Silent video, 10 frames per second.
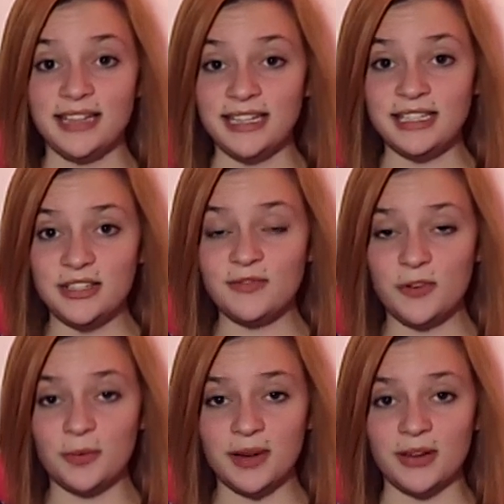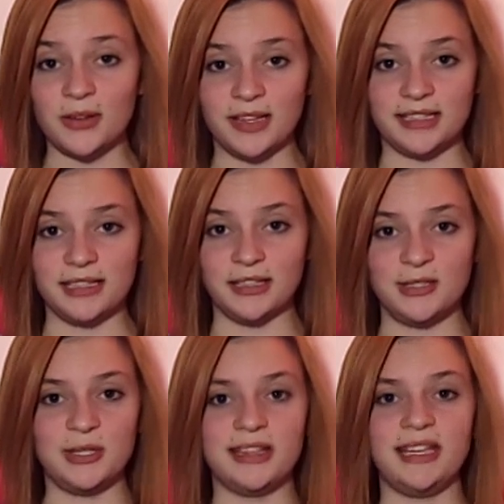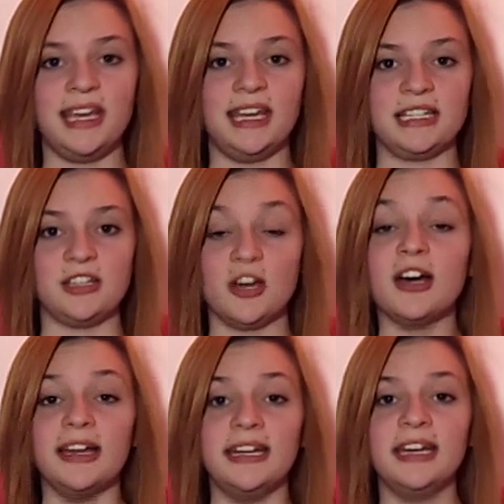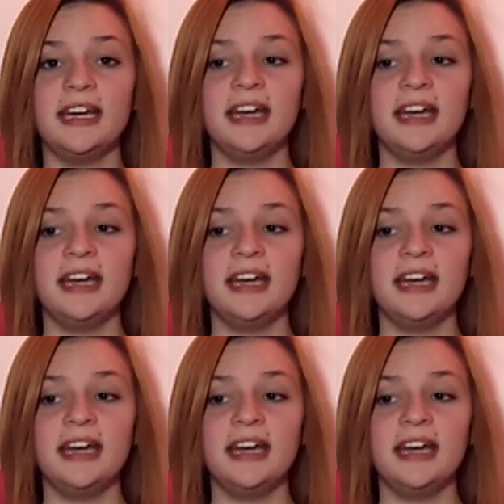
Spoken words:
it's for real. That's a legit thing. It's good.